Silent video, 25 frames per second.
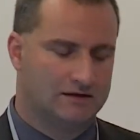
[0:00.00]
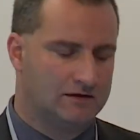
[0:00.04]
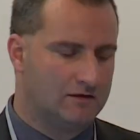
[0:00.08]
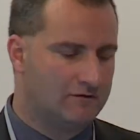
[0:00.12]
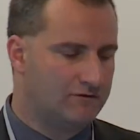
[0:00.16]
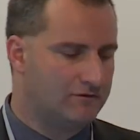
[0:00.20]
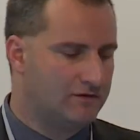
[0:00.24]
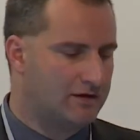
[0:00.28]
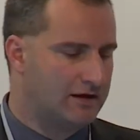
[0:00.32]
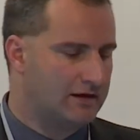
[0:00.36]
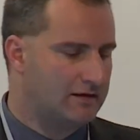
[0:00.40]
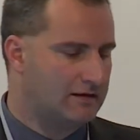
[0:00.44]

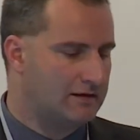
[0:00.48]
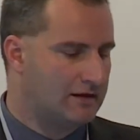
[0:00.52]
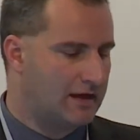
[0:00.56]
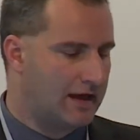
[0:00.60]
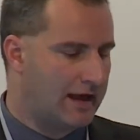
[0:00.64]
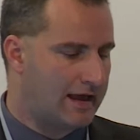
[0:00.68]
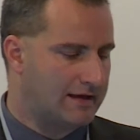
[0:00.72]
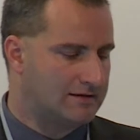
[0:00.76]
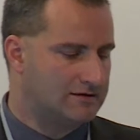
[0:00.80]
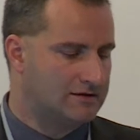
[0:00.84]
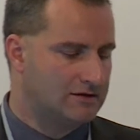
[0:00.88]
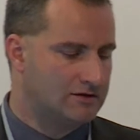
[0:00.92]
different
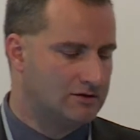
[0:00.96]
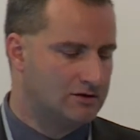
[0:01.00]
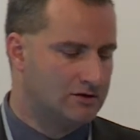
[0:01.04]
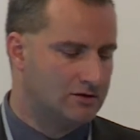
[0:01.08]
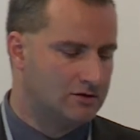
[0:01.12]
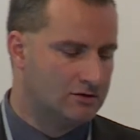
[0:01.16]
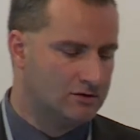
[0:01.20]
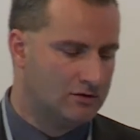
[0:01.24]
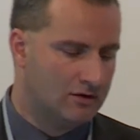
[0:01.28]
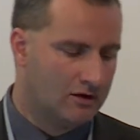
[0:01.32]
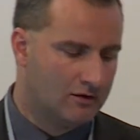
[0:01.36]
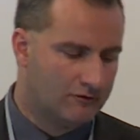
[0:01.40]

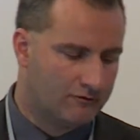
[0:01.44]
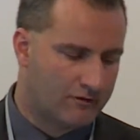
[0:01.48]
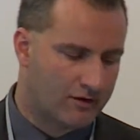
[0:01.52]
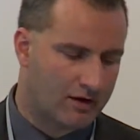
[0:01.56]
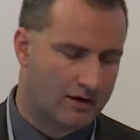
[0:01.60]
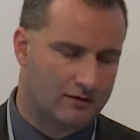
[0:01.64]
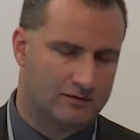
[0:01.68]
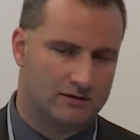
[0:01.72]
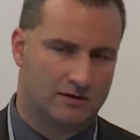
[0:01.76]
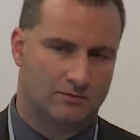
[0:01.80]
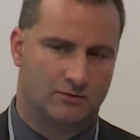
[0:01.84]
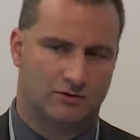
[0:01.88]
attitude
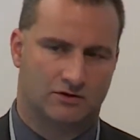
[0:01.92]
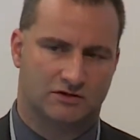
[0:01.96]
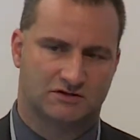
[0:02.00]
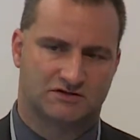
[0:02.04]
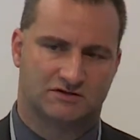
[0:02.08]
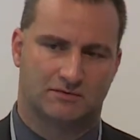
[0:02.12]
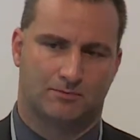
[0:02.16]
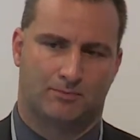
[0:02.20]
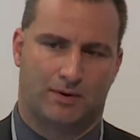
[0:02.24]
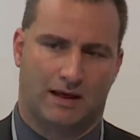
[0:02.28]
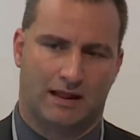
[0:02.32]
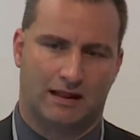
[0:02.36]
from the
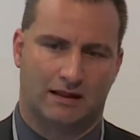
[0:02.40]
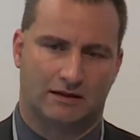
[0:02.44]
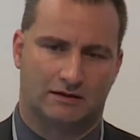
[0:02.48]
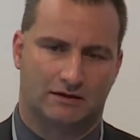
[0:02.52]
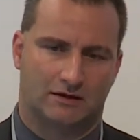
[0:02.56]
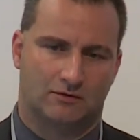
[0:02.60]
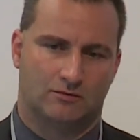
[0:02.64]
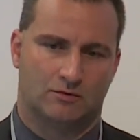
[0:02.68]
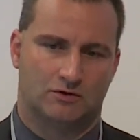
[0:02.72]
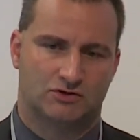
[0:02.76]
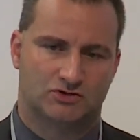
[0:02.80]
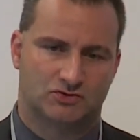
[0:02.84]

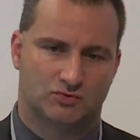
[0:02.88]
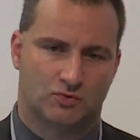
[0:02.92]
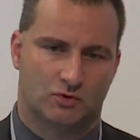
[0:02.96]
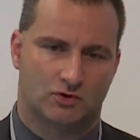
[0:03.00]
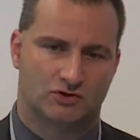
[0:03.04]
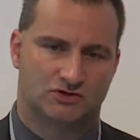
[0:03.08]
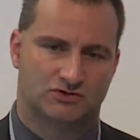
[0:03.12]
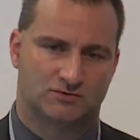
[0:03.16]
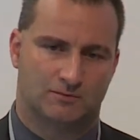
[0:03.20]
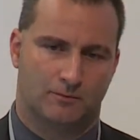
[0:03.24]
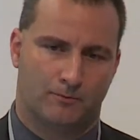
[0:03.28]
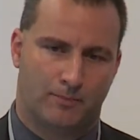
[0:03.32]
municipality, which
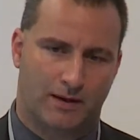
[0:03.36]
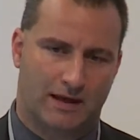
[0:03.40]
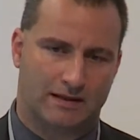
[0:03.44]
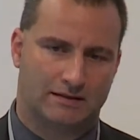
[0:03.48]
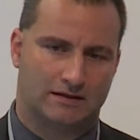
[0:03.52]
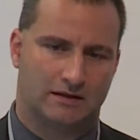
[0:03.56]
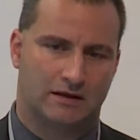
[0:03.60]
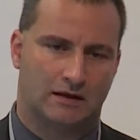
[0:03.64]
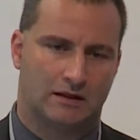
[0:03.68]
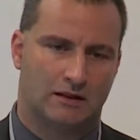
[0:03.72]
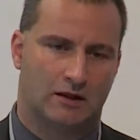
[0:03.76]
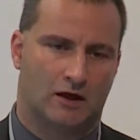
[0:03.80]
was
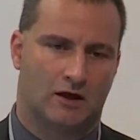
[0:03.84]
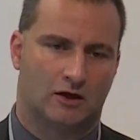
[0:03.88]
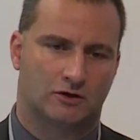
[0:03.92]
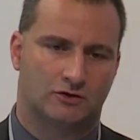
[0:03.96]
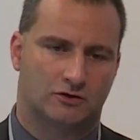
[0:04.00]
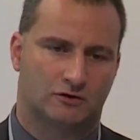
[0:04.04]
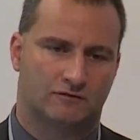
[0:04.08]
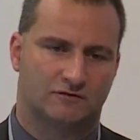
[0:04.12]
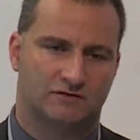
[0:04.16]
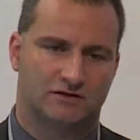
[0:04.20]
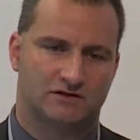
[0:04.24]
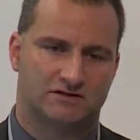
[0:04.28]
betting a lot
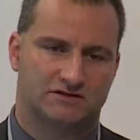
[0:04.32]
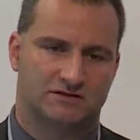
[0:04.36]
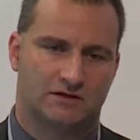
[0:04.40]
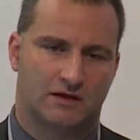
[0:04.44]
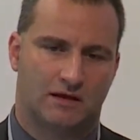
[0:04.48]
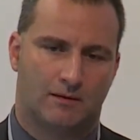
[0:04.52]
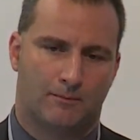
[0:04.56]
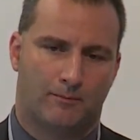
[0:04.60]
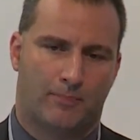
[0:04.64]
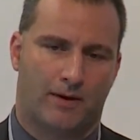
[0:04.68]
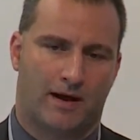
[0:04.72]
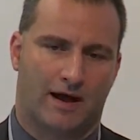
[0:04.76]
of this
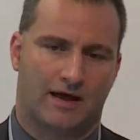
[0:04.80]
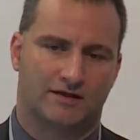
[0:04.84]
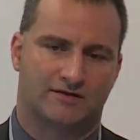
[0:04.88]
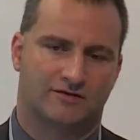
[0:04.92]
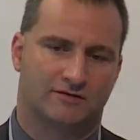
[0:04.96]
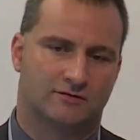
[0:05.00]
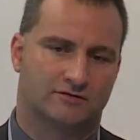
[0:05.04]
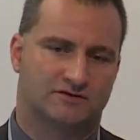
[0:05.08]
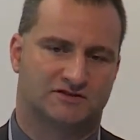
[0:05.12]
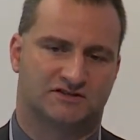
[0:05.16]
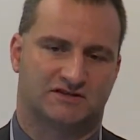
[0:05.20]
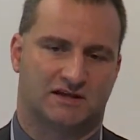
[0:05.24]
path
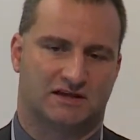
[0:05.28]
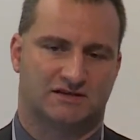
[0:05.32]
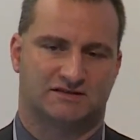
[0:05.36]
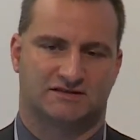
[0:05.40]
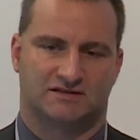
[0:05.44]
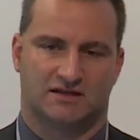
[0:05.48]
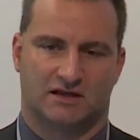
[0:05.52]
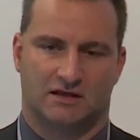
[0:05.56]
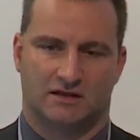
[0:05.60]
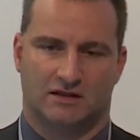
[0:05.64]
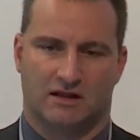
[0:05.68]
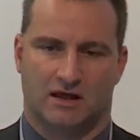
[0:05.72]
to
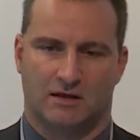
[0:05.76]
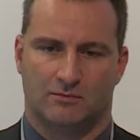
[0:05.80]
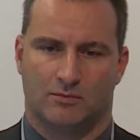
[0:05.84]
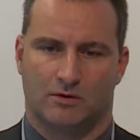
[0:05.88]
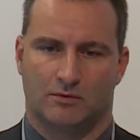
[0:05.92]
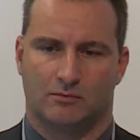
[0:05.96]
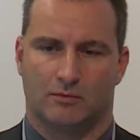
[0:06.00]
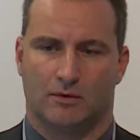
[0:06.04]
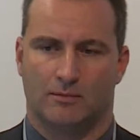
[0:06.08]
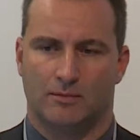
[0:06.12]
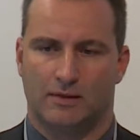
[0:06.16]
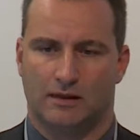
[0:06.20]
sustainable
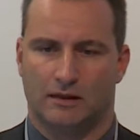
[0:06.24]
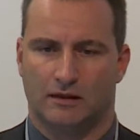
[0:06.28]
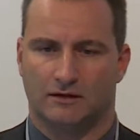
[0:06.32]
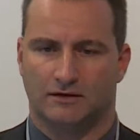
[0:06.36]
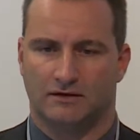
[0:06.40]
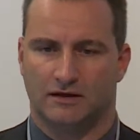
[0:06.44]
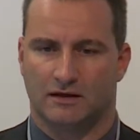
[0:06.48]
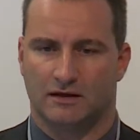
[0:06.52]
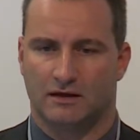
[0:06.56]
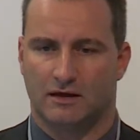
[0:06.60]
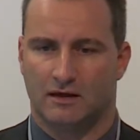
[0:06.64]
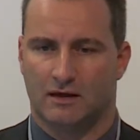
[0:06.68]

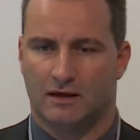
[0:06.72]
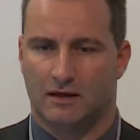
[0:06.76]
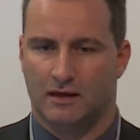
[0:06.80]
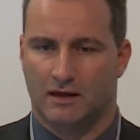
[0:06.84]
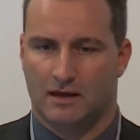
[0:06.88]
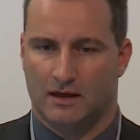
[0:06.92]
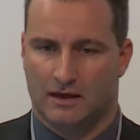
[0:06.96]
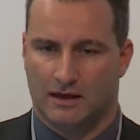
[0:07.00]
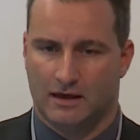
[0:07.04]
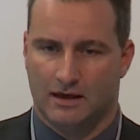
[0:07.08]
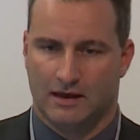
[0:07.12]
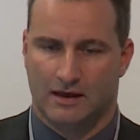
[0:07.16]
mobility.
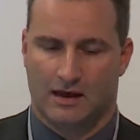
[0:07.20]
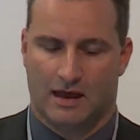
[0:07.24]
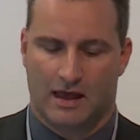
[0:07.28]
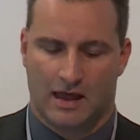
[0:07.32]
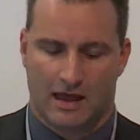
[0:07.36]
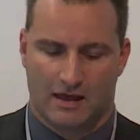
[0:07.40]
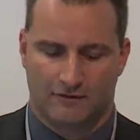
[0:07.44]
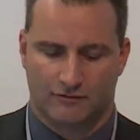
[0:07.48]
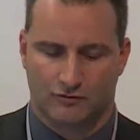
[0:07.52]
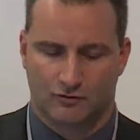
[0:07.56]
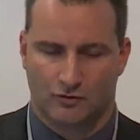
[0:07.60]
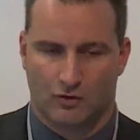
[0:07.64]
Here I
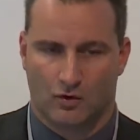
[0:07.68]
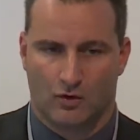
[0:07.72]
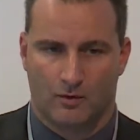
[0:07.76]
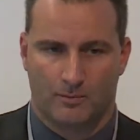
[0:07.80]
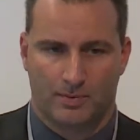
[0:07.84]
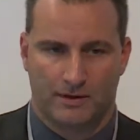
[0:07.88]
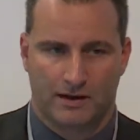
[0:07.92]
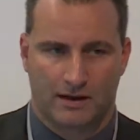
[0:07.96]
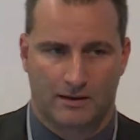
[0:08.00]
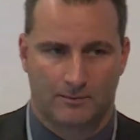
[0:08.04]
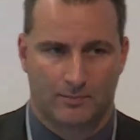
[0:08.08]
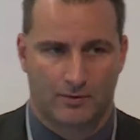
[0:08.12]
have to
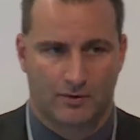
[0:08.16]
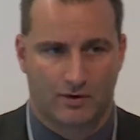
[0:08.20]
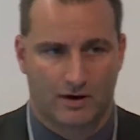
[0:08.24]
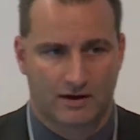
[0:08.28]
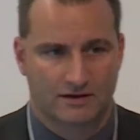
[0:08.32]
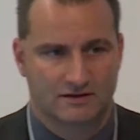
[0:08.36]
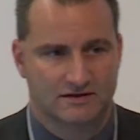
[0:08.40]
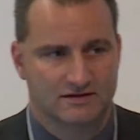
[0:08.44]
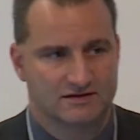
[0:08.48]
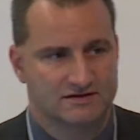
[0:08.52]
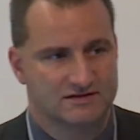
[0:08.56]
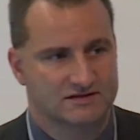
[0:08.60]
open a
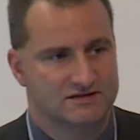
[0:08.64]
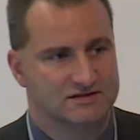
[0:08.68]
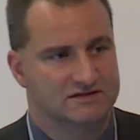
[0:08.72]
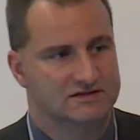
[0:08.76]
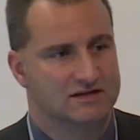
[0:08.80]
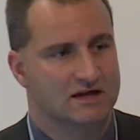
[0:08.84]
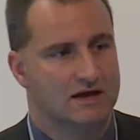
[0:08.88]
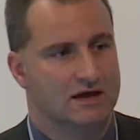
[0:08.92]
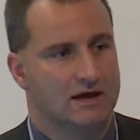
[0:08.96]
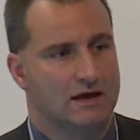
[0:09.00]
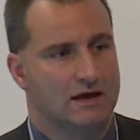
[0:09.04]
parenthesis.